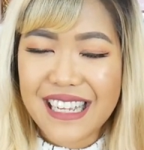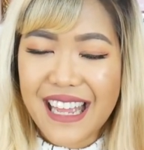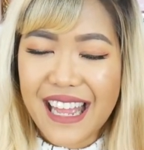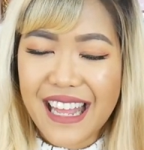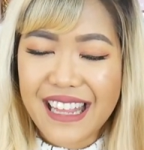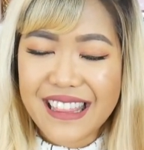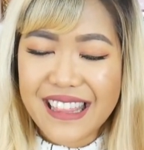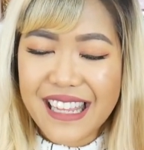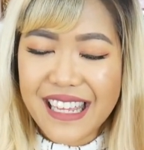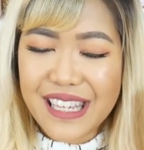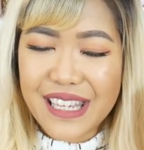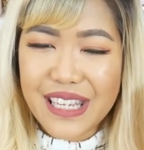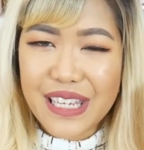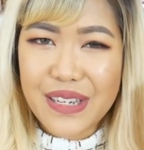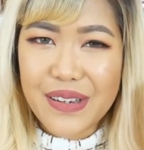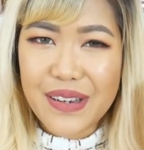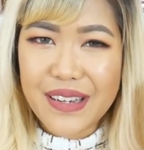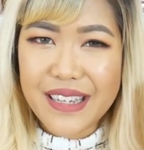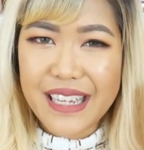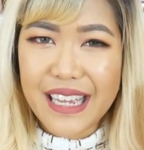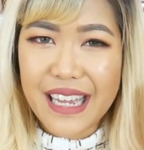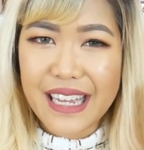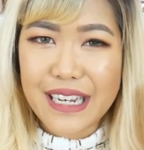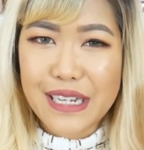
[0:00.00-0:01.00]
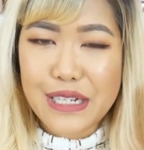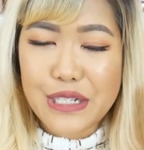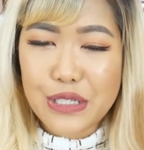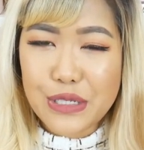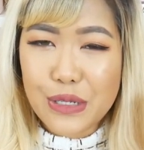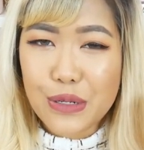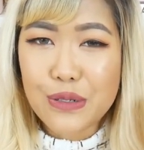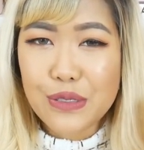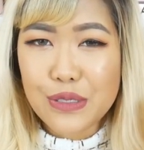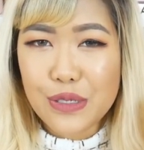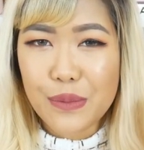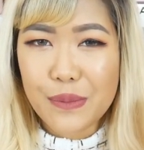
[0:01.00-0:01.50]
And thank you again
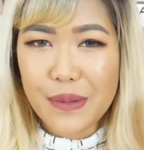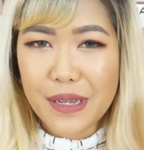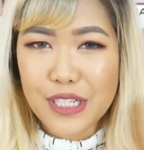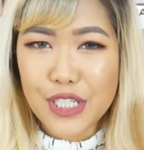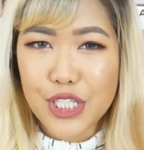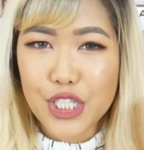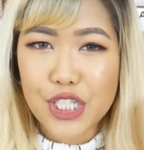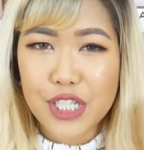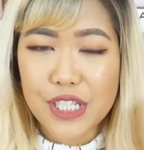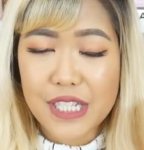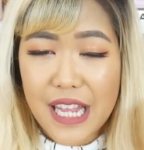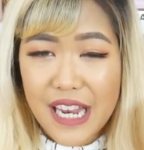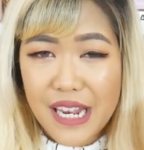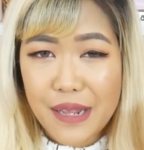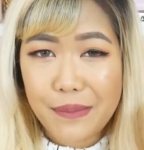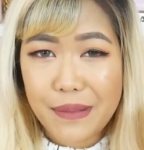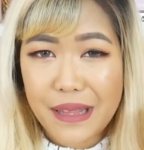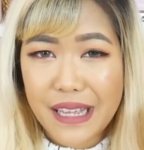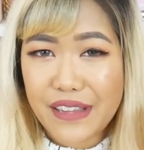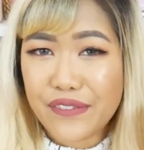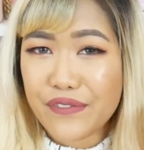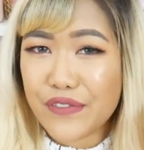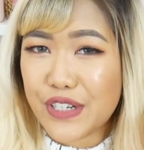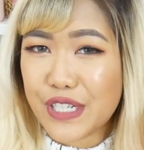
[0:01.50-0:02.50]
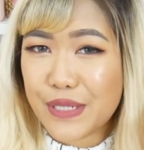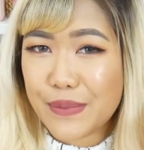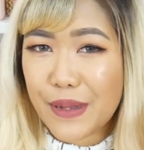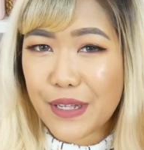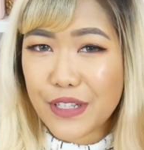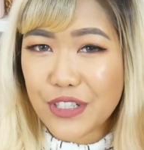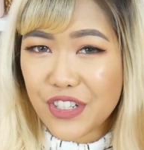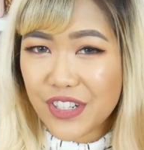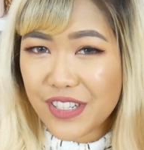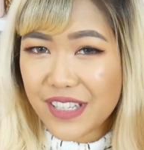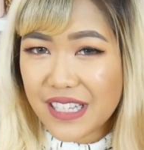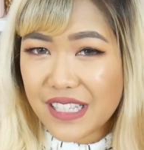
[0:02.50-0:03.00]
so, so much to Teddy Blake for
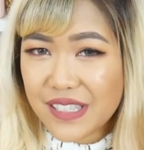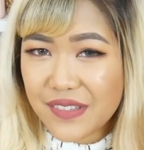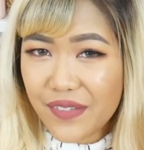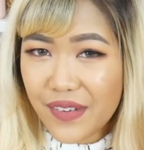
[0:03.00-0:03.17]
sponsoring this